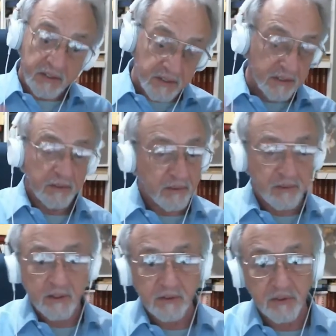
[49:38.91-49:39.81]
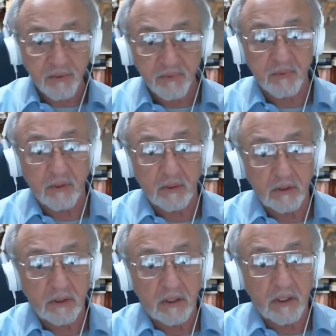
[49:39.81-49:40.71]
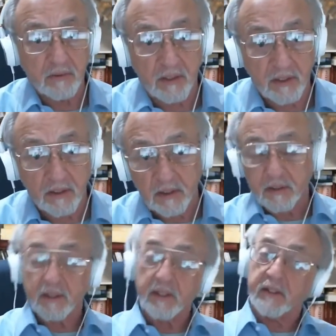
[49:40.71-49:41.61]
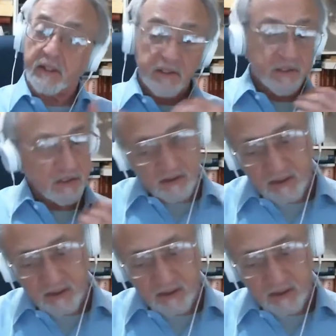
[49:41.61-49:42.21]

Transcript: they're hurting too, right? They yes,